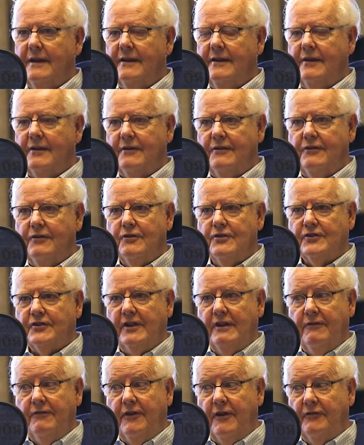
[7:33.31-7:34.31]
You know, if you
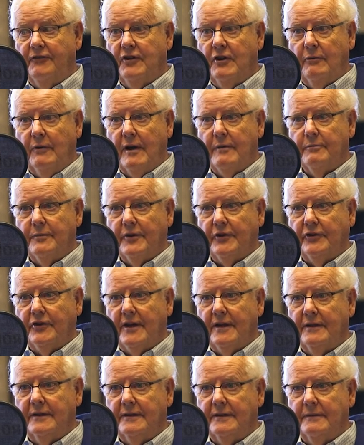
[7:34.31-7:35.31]
see
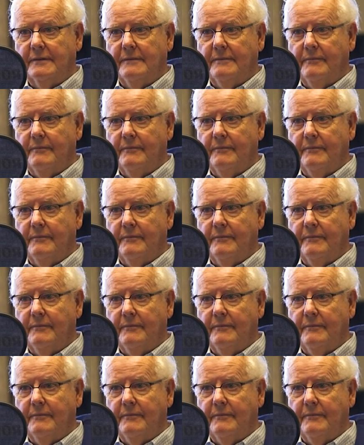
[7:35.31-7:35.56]
51%,